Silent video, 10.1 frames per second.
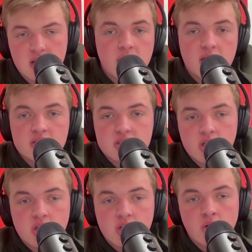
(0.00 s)
Because
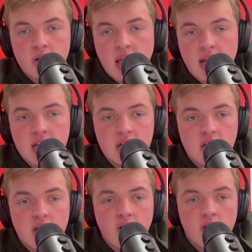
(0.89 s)
you look at it
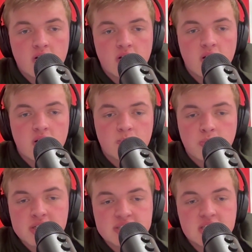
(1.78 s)
on the
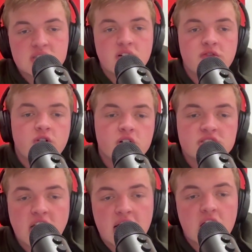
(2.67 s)
preseason,
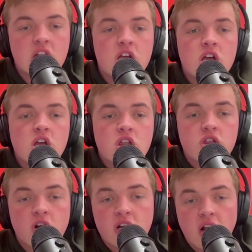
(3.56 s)
first, second,
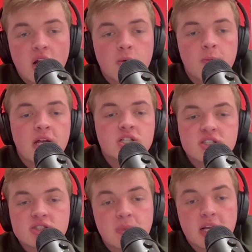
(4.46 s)
third, and honorable
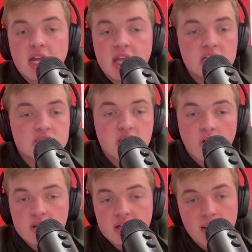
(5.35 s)
mentions, McNaney's the
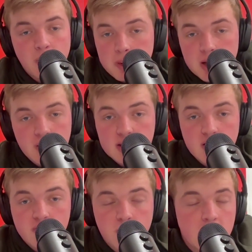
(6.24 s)
only name appearing
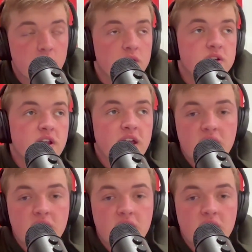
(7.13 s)
there for Maryland.